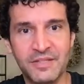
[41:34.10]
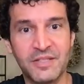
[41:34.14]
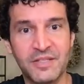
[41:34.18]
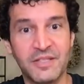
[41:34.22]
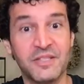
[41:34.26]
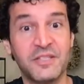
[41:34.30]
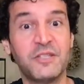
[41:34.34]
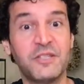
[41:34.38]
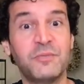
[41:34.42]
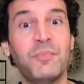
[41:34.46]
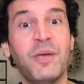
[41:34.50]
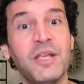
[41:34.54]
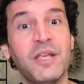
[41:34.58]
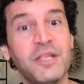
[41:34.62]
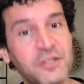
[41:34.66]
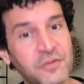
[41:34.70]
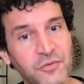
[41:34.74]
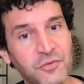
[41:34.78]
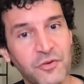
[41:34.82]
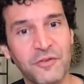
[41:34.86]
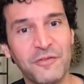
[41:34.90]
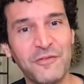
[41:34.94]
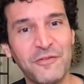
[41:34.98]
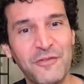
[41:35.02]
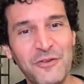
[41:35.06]
space
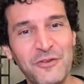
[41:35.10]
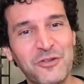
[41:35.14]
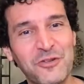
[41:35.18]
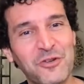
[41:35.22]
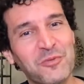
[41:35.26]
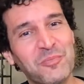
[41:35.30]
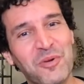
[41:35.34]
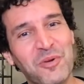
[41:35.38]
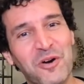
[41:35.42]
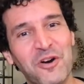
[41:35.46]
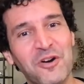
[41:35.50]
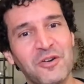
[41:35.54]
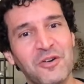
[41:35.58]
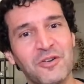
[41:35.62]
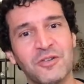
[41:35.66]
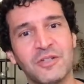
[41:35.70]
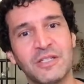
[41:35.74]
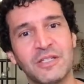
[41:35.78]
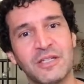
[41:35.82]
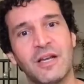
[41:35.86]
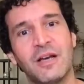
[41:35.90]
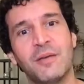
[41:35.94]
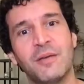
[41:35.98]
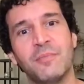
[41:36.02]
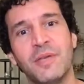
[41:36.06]
for a future partner to
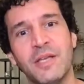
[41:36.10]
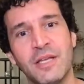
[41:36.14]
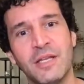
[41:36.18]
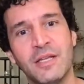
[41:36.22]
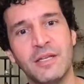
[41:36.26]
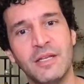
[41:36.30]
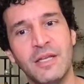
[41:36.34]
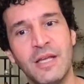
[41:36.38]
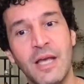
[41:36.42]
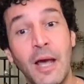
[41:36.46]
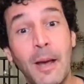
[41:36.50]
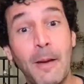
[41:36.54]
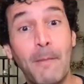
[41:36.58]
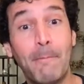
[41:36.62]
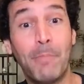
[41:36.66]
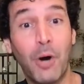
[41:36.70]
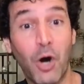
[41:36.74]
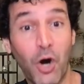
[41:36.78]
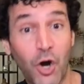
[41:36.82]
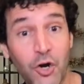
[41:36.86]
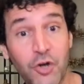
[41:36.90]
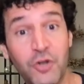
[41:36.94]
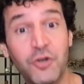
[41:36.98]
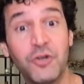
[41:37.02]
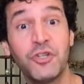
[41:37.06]
come in.
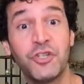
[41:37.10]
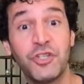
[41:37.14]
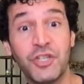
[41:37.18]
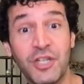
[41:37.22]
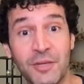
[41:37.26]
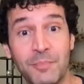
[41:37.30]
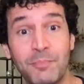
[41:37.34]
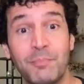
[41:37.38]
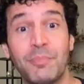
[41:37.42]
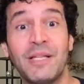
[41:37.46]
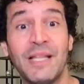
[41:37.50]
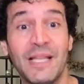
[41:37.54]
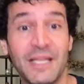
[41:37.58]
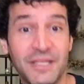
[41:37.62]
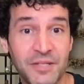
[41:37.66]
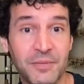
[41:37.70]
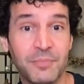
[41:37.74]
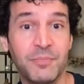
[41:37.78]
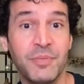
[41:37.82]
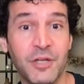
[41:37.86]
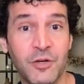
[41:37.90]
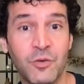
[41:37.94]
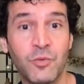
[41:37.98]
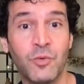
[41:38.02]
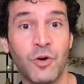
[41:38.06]
Partnership plays a
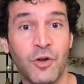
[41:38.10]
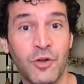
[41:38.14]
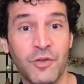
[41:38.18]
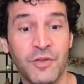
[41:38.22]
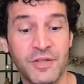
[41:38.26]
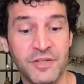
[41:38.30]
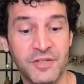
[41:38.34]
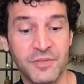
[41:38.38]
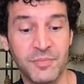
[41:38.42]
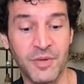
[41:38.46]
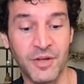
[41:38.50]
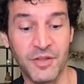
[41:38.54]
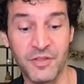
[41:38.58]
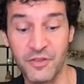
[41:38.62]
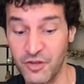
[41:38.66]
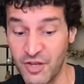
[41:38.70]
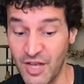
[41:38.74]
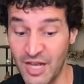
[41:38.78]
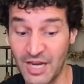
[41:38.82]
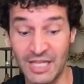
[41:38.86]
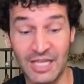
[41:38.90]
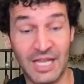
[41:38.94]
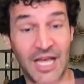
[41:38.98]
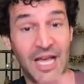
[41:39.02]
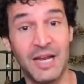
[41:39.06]
big role this month. You've
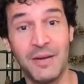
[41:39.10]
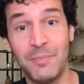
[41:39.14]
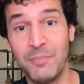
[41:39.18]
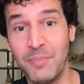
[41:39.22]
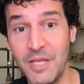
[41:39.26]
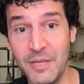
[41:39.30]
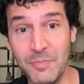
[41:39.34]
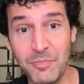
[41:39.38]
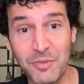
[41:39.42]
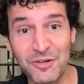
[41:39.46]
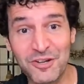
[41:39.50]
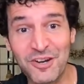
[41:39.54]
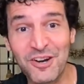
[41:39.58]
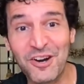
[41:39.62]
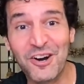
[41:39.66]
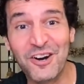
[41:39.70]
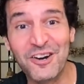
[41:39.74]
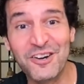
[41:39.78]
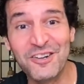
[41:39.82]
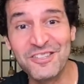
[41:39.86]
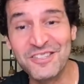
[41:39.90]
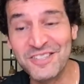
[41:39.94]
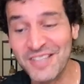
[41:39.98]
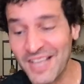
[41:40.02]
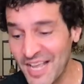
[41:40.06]
got a lot of people
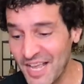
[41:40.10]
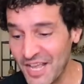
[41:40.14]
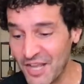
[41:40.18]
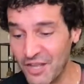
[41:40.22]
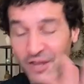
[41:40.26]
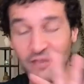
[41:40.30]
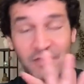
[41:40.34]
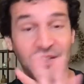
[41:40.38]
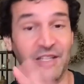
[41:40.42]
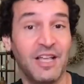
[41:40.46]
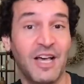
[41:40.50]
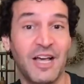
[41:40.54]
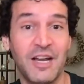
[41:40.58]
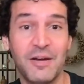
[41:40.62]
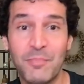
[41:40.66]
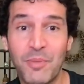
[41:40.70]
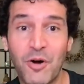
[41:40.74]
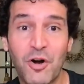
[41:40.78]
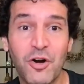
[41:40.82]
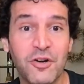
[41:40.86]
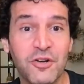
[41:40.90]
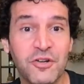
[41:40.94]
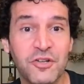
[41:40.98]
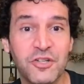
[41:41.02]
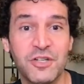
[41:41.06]
cards. You have a lot of
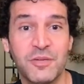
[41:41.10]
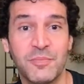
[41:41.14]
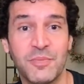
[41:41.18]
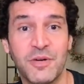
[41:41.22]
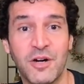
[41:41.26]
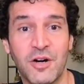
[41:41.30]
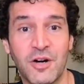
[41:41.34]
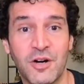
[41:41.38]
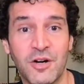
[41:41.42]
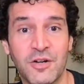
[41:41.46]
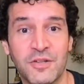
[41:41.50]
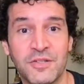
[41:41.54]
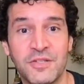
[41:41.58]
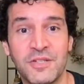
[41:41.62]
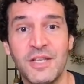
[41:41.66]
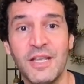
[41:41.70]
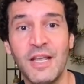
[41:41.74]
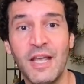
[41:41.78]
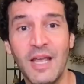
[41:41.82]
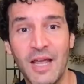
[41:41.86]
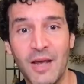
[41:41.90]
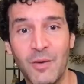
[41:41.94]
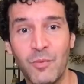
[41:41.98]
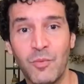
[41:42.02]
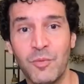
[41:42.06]
partnership cards.
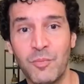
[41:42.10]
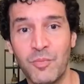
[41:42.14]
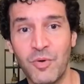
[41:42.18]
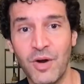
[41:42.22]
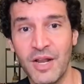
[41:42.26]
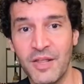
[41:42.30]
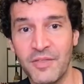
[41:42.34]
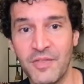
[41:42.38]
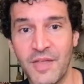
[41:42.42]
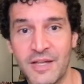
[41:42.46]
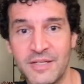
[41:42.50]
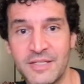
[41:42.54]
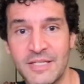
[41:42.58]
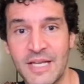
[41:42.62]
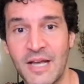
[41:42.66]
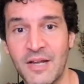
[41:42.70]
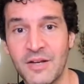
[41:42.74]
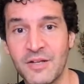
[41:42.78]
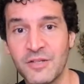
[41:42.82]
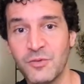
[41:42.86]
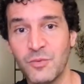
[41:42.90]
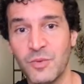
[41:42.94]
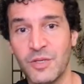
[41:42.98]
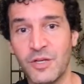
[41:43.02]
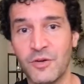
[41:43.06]
And we'll break that down
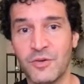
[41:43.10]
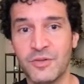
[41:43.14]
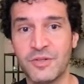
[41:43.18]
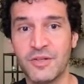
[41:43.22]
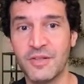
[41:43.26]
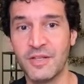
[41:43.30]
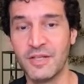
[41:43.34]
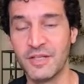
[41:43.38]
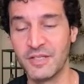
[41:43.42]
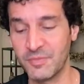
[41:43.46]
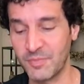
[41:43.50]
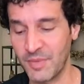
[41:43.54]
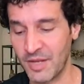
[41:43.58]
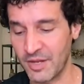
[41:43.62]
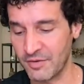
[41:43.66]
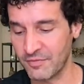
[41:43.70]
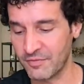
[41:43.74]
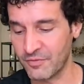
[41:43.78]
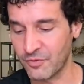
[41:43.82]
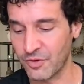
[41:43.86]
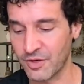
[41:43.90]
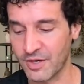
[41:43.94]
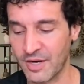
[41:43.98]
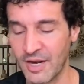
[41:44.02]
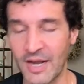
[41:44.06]
as we go into the expanded
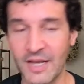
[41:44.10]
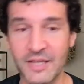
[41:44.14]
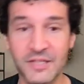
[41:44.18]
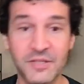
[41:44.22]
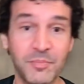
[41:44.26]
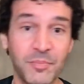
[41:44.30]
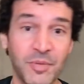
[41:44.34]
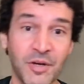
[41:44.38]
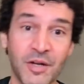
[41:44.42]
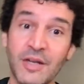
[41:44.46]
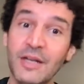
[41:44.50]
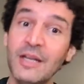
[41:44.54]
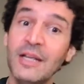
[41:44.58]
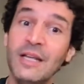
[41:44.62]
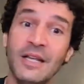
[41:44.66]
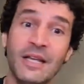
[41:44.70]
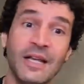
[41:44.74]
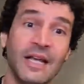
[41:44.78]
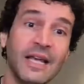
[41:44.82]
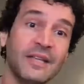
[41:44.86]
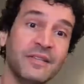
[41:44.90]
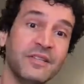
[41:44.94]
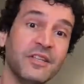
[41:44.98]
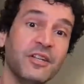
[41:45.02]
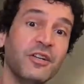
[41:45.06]
forecast. But
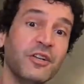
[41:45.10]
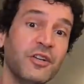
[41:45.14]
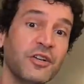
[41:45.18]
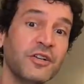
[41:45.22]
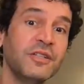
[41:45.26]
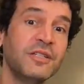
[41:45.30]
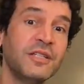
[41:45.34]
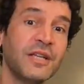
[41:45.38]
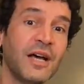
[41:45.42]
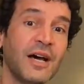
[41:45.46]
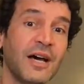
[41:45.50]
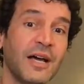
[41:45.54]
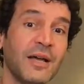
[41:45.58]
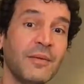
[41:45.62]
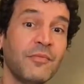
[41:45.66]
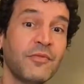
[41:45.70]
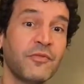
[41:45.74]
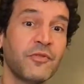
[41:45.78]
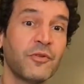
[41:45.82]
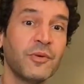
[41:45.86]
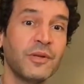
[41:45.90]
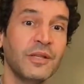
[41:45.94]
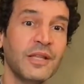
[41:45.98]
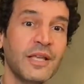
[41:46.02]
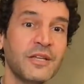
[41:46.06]
is it a good time
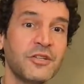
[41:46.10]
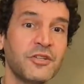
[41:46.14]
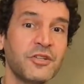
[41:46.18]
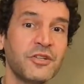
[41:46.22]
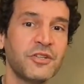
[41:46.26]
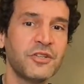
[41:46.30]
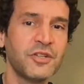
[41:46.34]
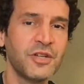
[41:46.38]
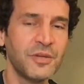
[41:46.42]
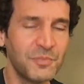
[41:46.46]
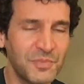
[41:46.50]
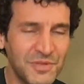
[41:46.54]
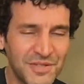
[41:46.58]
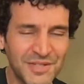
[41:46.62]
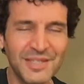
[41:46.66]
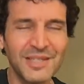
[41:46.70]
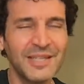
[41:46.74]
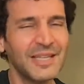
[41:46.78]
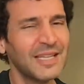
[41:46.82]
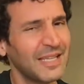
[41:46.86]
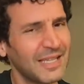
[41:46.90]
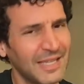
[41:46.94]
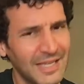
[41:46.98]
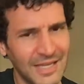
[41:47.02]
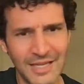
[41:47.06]
for relationships?
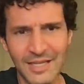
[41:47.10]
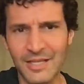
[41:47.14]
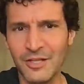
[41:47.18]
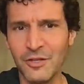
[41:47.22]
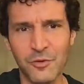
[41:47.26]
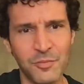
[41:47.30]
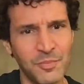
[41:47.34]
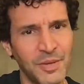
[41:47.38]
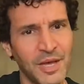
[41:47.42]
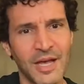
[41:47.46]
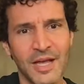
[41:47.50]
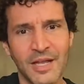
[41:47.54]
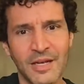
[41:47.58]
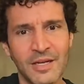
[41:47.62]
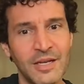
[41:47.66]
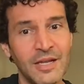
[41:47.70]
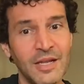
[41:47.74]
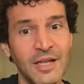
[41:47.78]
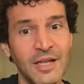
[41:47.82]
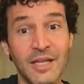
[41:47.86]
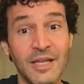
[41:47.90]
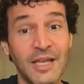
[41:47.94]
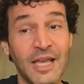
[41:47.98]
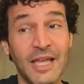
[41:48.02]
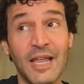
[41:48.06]
You bet.
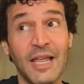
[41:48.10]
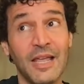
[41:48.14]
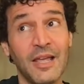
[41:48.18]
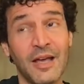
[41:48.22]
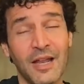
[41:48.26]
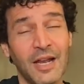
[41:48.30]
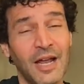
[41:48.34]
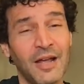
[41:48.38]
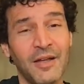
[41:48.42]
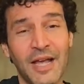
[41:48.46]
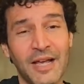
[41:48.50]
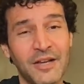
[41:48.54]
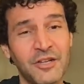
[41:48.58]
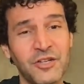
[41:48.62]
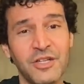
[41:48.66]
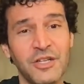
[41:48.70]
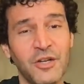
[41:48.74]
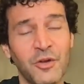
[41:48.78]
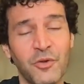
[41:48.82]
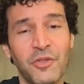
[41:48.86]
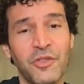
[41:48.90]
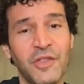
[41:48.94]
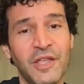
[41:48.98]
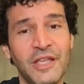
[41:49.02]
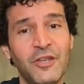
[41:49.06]
I actually
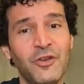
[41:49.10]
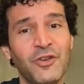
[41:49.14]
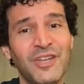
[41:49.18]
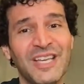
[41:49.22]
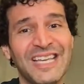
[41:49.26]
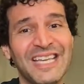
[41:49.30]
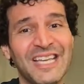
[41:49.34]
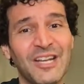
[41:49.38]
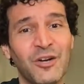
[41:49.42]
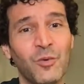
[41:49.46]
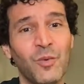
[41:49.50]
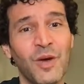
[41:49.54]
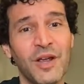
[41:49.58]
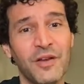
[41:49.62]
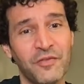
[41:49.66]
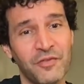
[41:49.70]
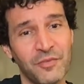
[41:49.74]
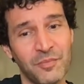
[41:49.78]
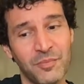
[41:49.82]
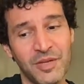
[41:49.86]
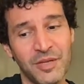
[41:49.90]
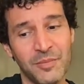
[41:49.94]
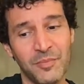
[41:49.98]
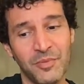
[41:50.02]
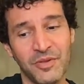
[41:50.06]
don't think you can get away from
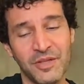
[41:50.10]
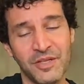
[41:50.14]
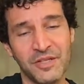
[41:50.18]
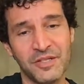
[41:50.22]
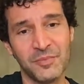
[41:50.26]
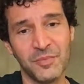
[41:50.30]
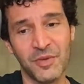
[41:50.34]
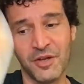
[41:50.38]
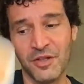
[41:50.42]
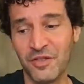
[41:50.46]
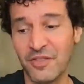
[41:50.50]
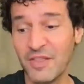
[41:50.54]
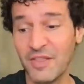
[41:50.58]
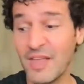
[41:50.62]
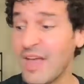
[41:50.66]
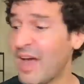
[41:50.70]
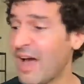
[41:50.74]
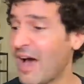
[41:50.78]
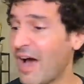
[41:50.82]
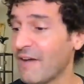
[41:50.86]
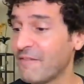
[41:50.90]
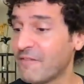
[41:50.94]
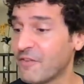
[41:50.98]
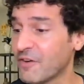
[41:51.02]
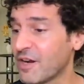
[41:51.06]
people this month.
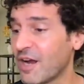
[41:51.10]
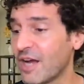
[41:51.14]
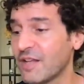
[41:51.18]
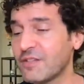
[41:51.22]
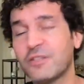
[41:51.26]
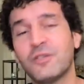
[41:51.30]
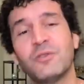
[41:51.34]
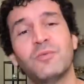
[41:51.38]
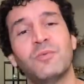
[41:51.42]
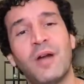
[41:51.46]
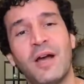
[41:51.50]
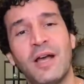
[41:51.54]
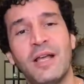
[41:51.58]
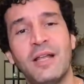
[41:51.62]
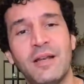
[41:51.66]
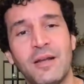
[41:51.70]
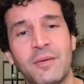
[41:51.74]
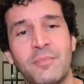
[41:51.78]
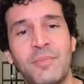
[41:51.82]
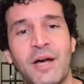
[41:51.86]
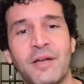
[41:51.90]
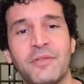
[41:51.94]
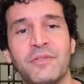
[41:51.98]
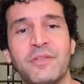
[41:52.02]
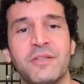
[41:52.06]
I forgot to write
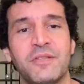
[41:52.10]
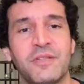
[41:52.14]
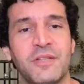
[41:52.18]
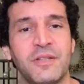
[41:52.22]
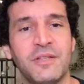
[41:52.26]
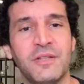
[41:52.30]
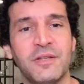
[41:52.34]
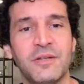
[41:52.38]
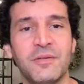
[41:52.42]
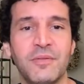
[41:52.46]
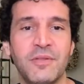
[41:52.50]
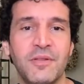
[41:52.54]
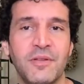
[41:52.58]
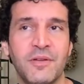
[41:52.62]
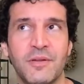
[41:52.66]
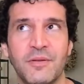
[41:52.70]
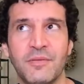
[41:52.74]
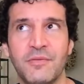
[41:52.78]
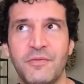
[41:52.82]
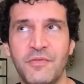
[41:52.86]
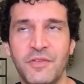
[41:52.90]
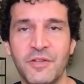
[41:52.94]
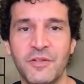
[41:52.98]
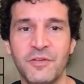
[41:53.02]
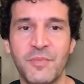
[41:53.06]
about this in
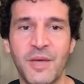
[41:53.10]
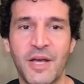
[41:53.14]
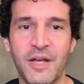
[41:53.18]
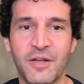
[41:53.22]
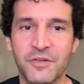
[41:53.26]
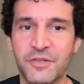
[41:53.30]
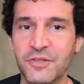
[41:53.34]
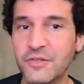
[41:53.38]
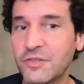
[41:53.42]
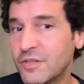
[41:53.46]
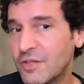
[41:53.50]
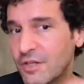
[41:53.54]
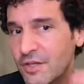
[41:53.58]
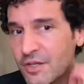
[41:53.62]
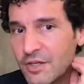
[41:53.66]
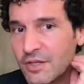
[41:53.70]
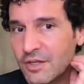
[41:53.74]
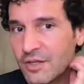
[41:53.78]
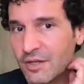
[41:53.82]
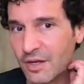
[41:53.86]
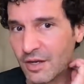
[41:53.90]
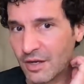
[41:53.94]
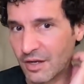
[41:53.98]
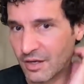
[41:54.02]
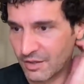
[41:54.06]
the field mouse
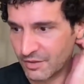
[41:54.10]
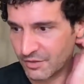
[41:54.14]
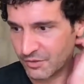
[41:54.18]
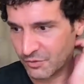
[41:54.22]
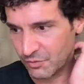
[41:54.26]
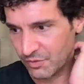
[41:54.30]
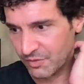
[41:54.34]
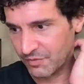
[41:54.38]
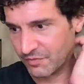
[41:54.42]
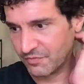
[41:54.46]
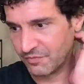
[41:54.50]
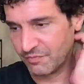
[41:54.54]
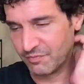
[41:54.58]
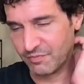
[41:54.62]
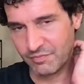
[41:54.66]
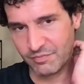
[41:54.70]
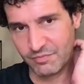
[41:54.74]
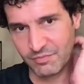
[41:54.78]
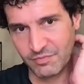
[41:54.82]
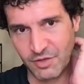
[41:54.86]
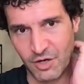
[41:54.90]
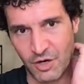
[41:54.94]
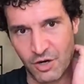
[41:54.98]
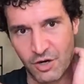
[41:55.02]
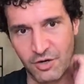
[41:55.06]
sort of
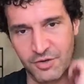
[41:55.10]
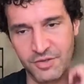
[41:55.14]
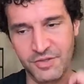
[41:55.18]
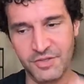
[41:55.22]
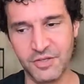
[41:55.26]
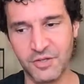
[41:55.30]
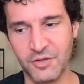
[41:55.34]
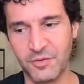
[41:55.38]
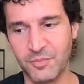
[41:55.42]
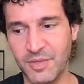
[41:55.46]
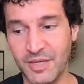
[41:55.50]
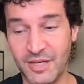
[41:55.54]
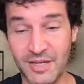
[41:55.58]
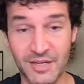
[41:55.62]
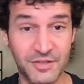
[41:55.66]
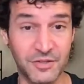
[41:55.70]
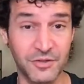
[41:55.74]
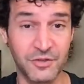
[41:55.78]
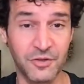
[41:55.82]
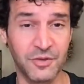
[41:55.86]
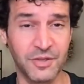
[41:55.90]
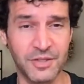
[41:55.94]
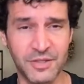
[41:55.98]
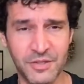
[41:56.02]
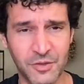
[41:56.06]
cards here because
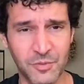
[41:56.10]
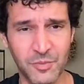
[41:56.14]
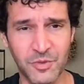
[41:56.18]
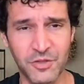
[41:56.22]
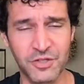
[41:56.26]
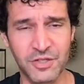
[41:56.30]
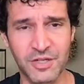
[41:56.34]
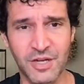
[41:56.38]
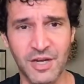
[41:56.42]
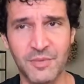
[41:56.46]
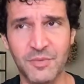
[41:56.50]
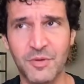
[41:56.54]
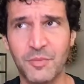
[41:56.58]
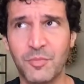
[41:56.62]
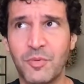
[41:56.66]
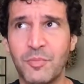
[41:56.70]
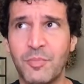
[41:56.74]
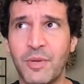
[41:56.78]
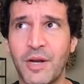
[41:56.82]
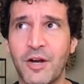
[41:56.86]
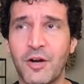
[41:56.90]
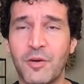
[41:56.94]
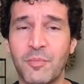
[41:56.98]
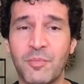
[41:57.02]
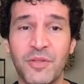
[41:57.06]
there's only so much time to
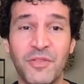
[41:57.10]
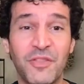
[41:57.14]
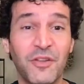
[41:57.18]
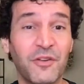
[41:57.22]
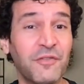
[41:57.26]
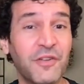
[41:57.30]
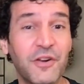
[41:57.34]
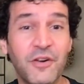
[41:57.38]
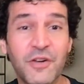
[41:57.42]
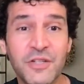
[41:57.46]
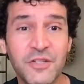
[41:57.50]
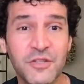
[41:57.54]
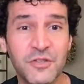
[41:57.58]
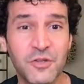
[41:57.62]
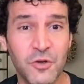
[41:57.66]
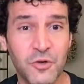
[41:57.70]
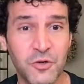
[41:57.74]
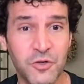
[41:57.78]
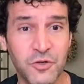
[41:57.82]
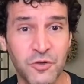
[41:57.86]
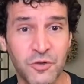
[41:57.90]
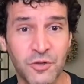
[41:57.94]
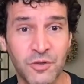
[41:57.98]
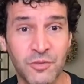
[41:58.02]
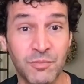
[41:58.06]
prepare. But they're very
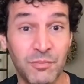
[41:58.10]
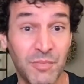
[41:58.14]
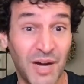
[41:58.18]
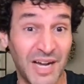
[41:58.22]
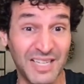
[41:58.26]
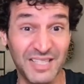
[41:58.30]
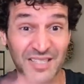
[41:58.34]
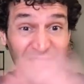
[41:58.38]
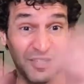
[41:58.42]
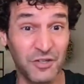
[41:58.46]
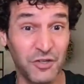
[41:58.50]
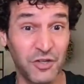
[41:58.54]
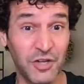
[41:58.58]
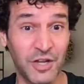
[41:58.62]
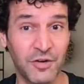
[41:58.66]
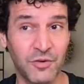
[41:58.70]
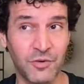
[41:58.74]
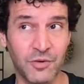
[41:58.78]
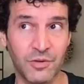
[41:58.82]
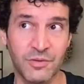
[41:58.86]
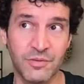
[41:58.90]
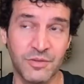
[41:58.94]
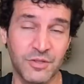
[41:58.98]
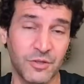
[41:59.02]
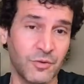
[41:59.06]
social. Mice in
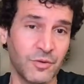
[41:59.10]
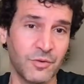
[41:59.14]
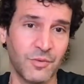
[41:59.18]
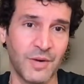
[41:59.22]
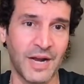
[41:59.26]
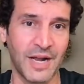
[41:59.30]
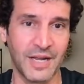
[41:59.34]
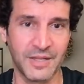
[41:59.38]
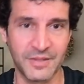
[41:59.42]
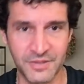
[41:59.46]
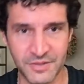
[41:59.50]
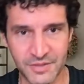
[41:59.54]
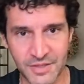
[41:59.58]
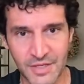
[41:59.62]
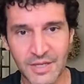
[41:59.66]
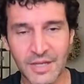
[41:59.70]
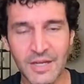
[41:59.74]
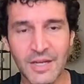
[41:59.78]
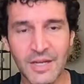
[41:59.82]
general. So are rats.